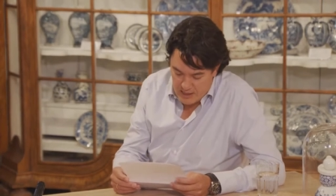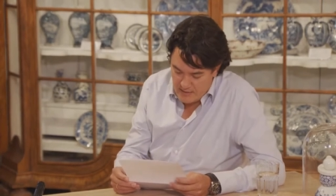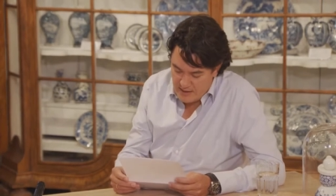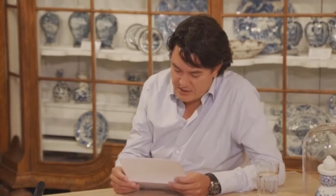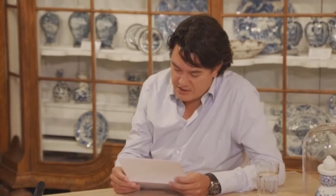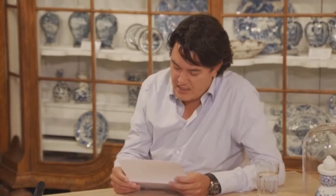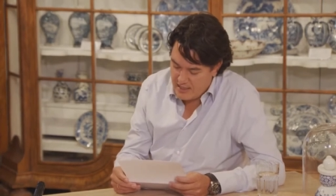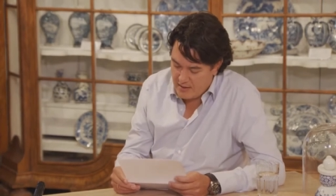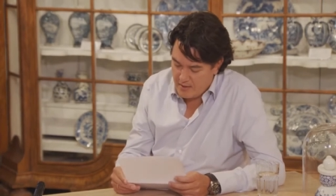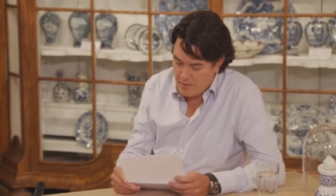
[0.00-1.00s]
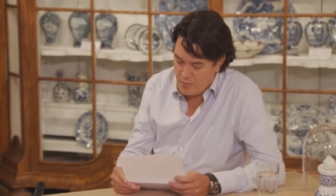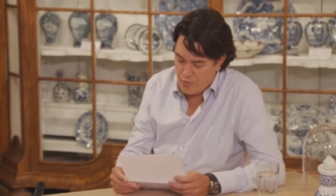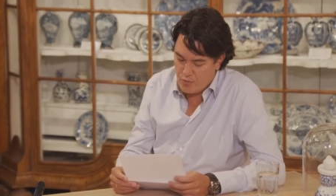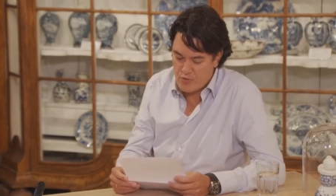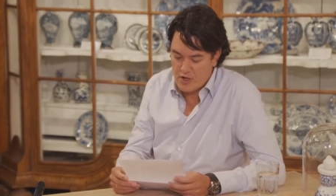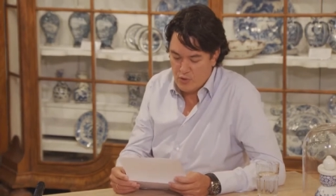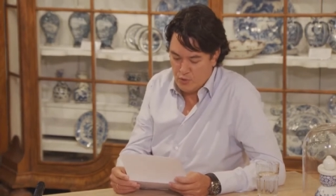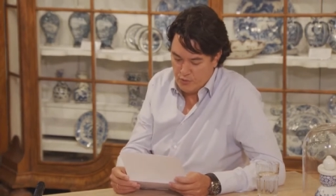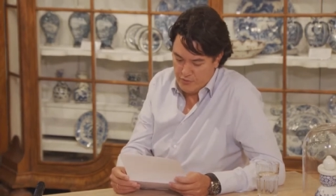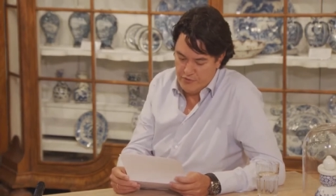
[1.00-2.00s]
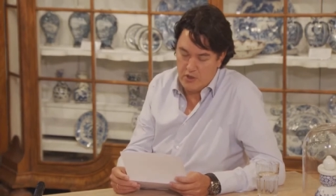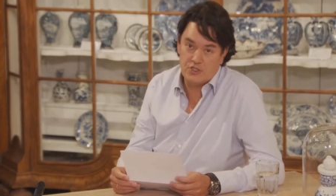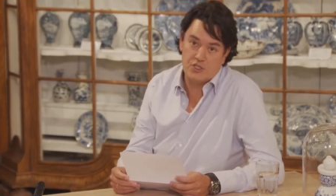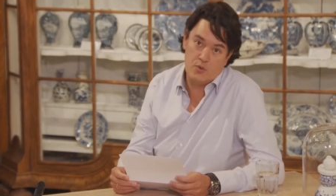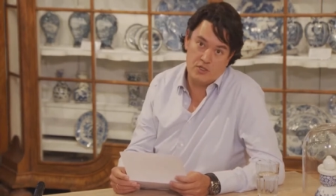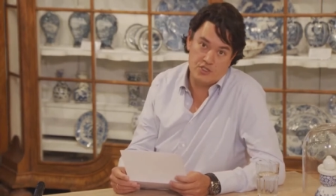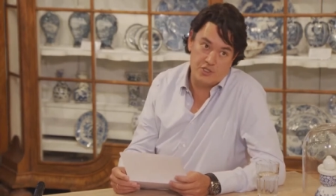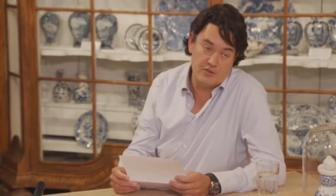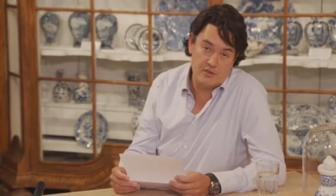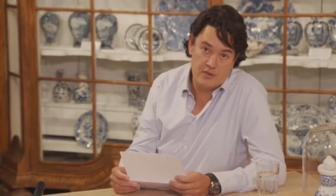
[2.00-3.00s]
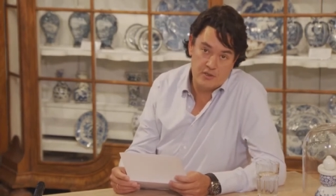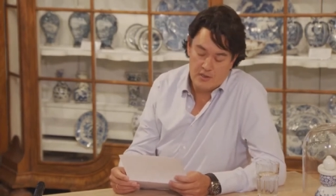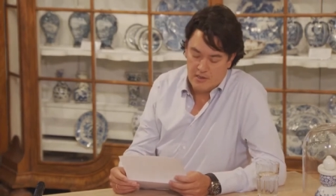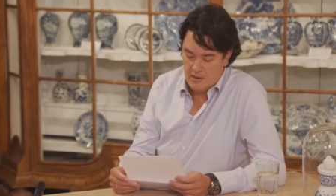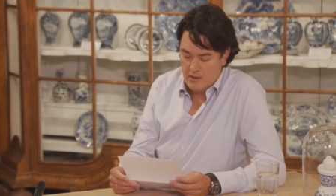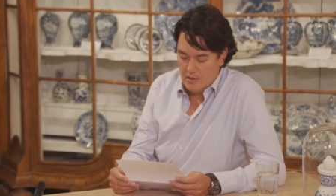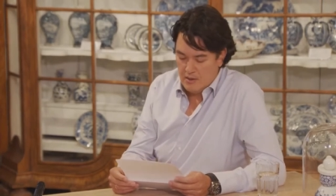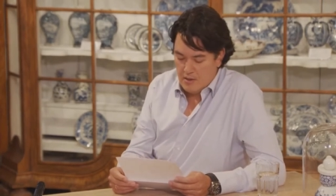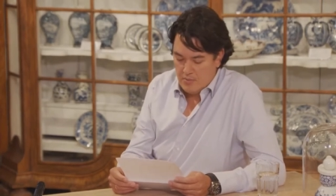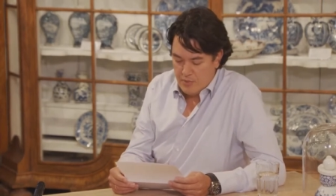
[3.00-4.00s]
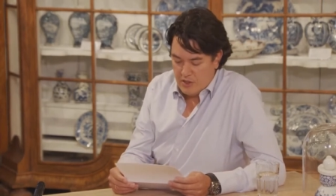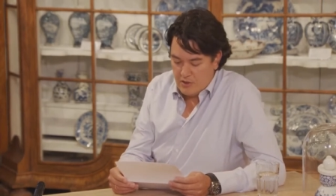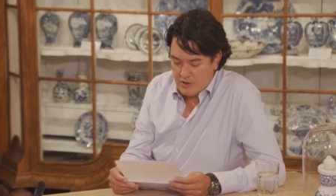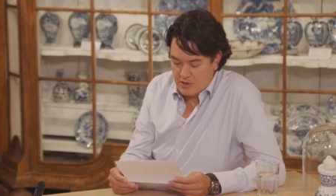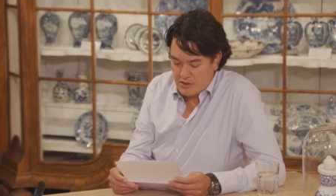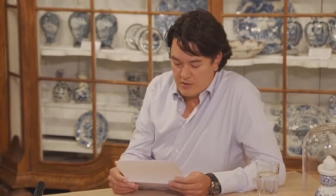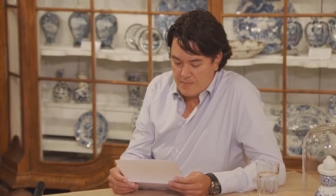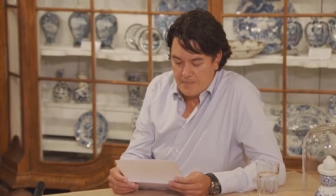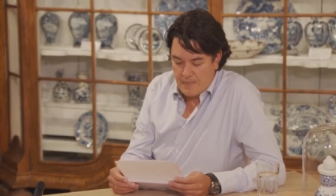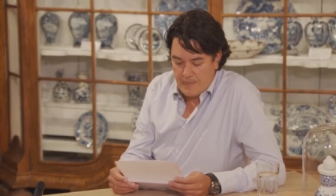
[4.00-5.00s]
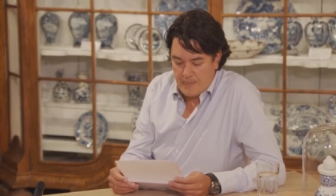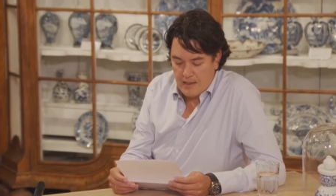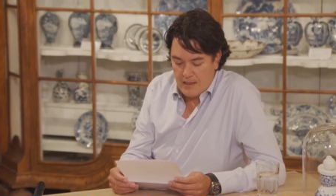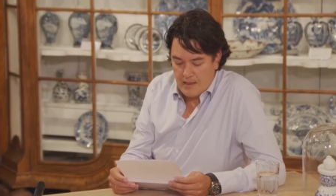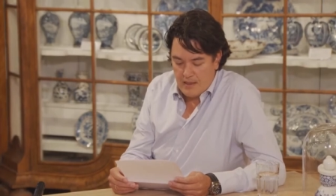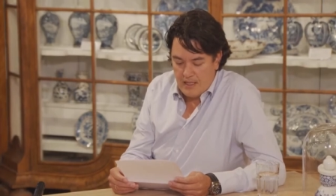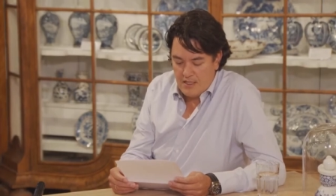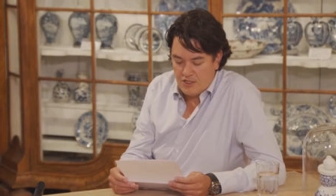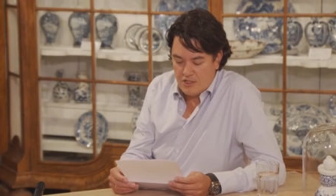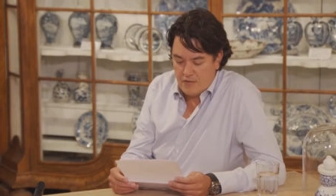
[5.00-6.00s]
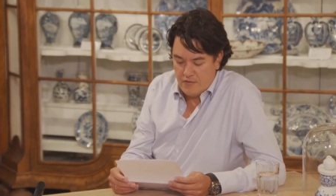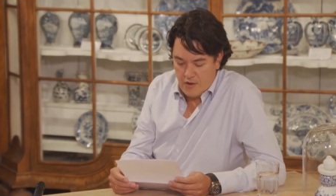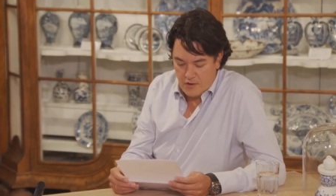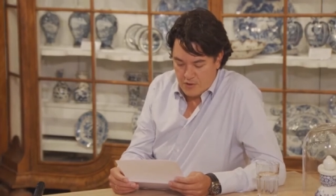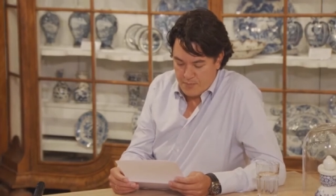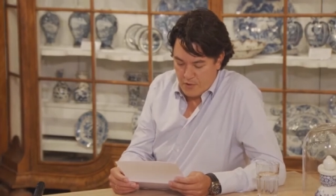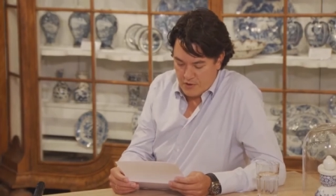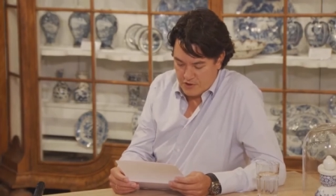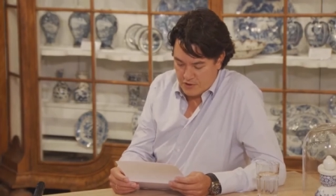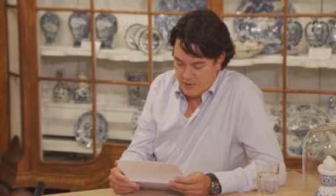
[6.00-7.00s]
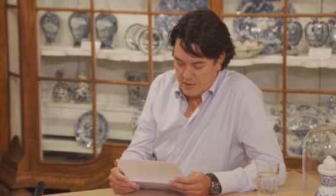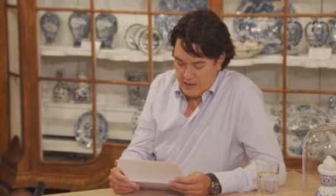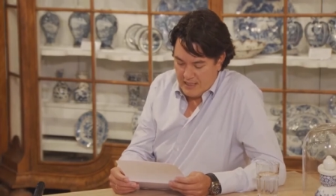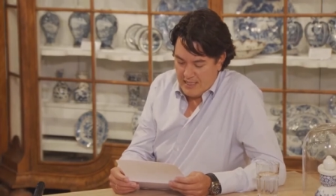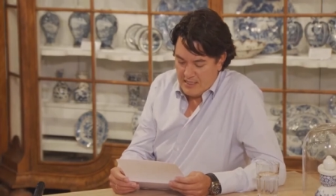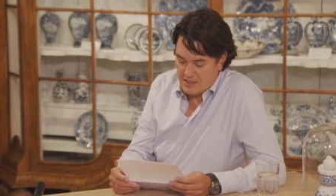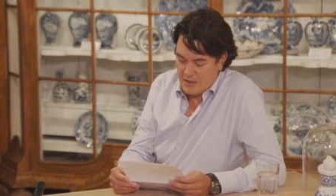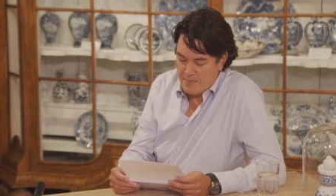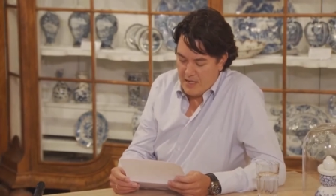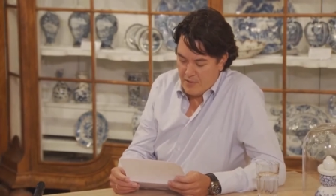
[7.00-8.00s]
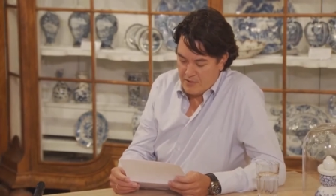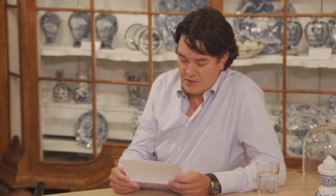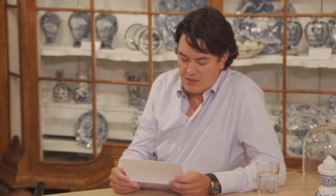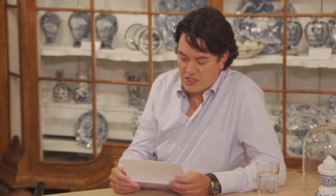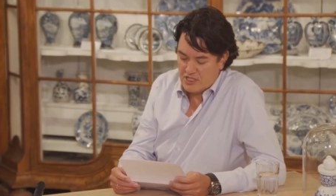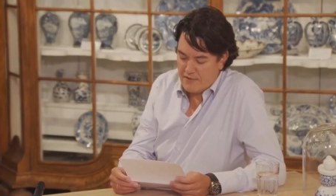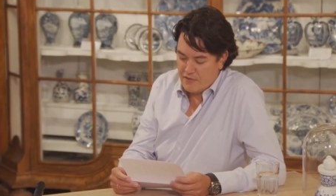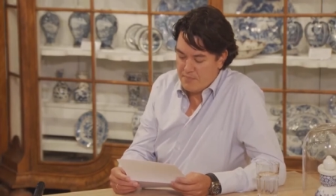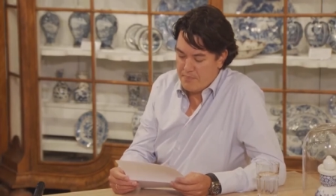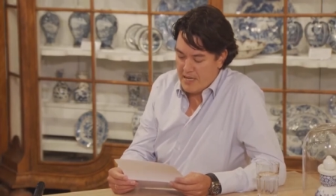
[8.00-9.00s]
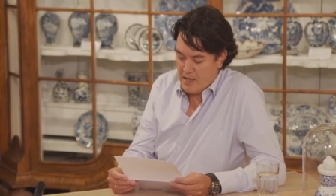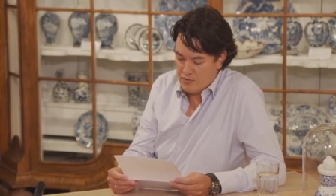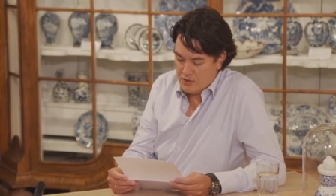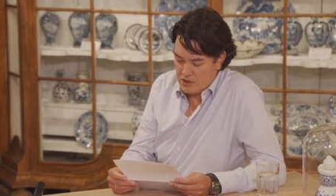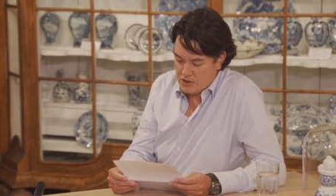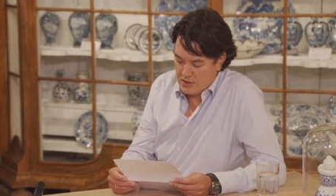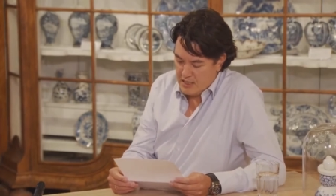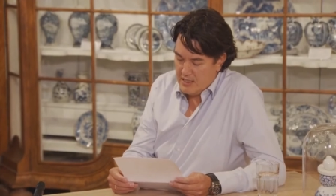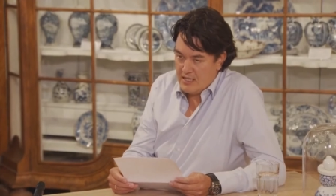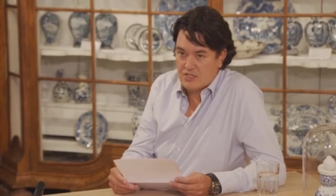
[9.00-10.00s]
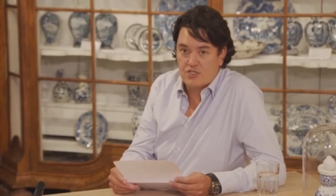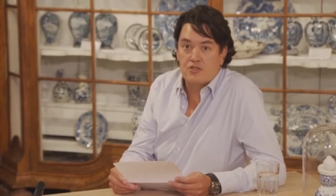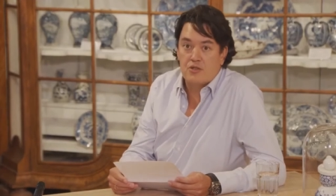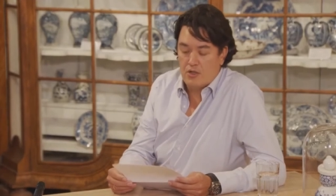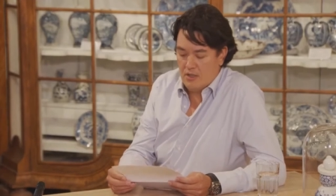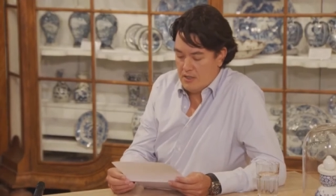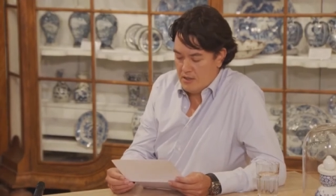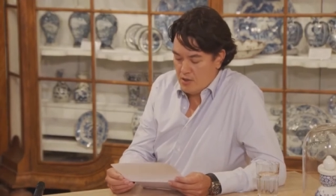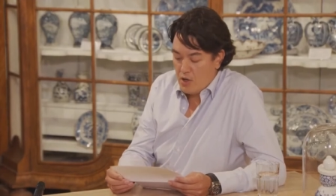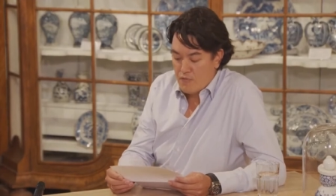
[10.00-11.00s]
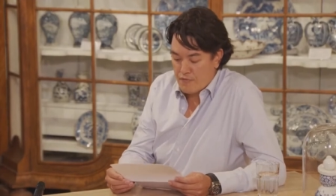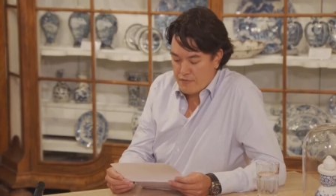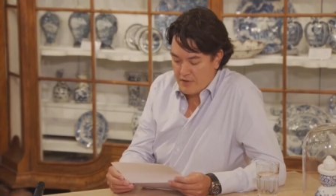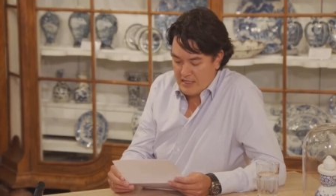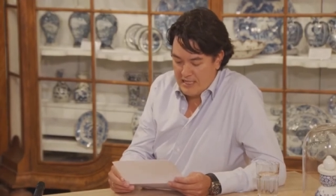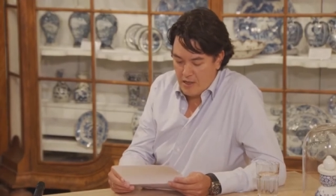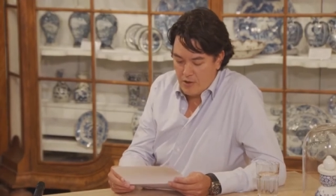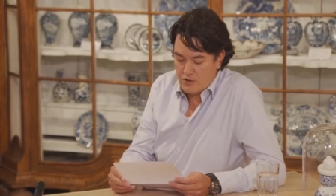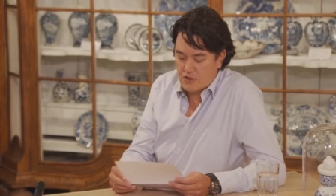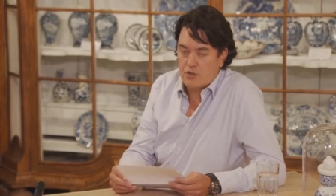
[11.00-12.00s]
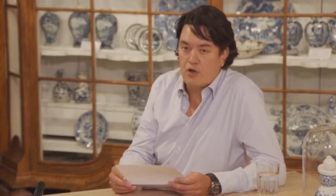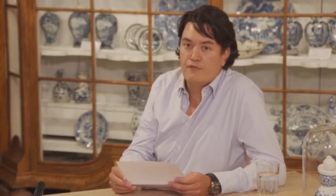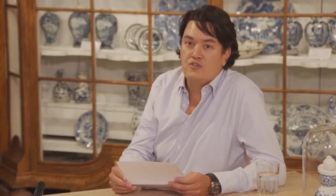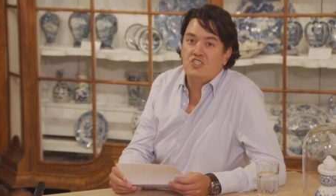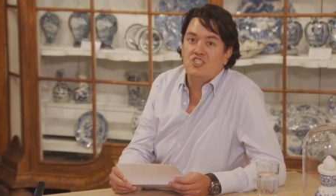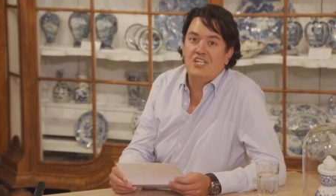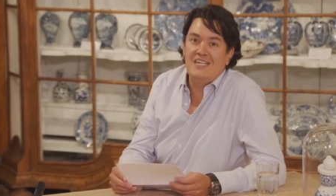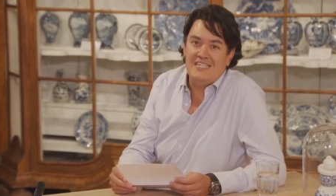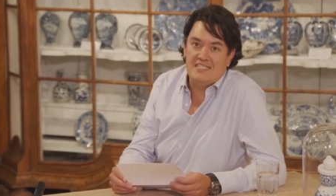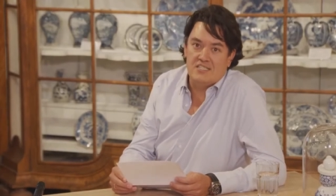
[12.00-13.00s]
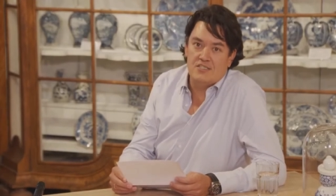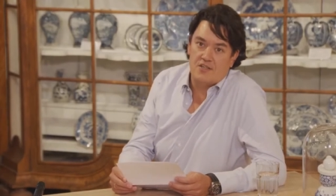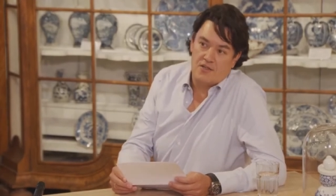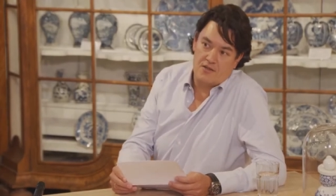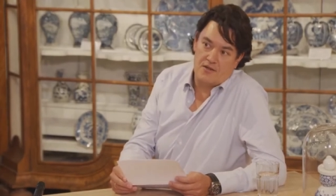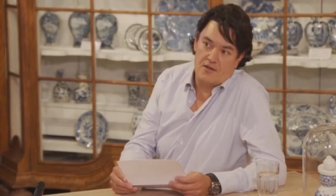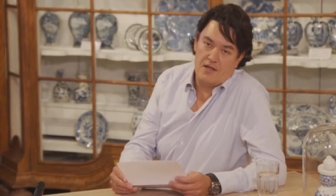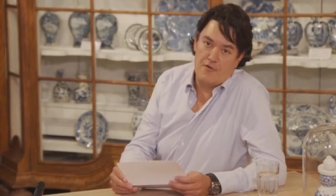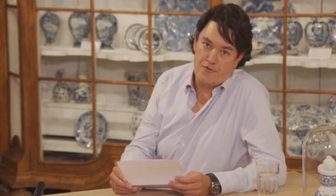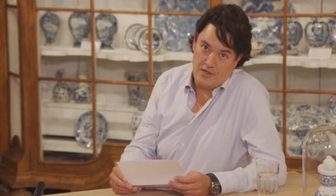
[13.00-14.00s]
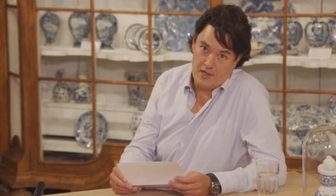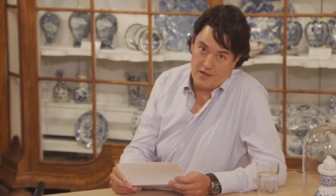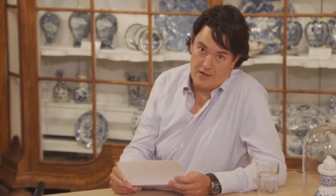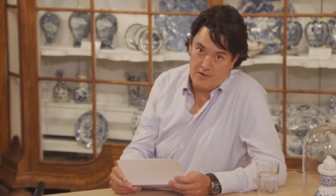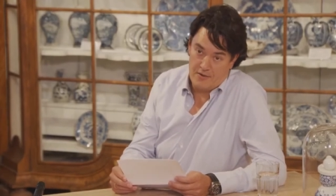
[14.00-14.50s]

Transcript: and that's a real Dutch question because each Dutch person eats about seven pounds, and that's uh, over three kilos, of cheese every year.